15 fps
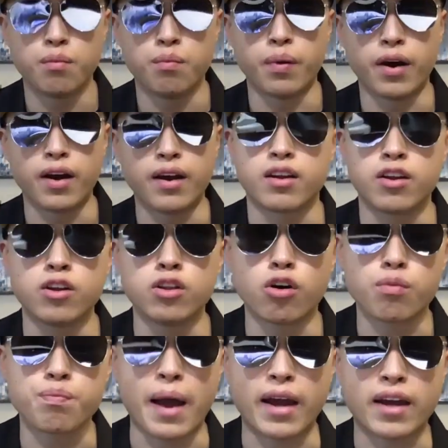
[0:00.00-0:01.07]
But you
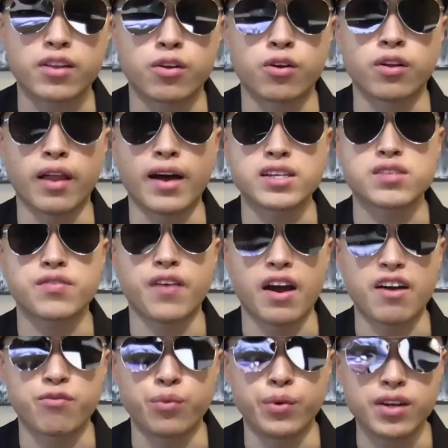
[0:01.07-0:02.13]
look back at their last
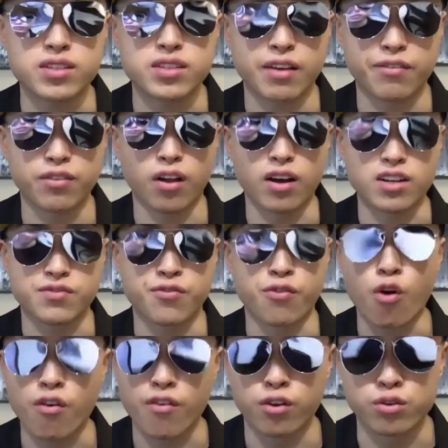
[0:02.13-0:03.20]
five weeks, they've lost
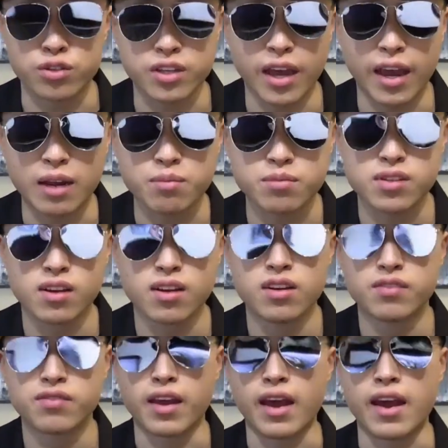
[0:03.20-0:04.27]
four of those games.
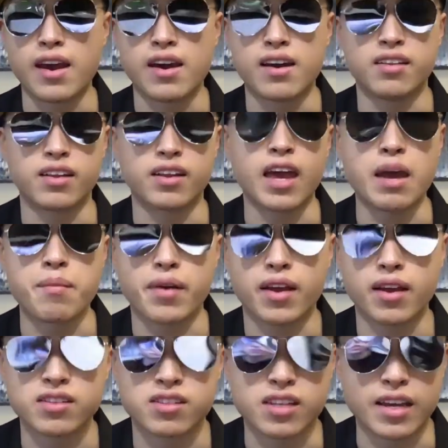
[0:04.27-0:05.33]
And the game
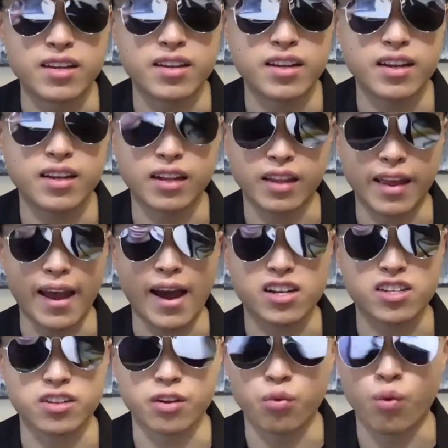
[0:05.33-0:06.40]
against Indy that they
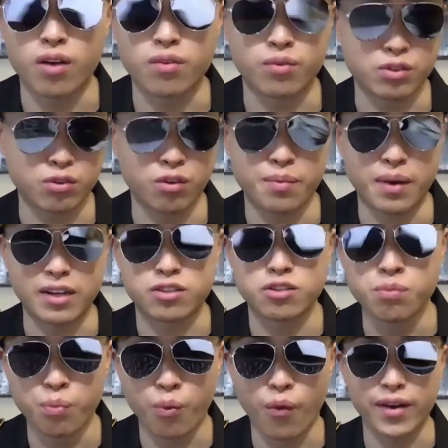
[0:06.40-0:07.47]
actually won was only by
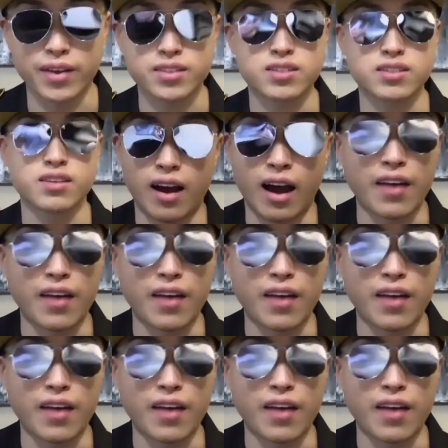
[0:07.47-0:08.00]
two points.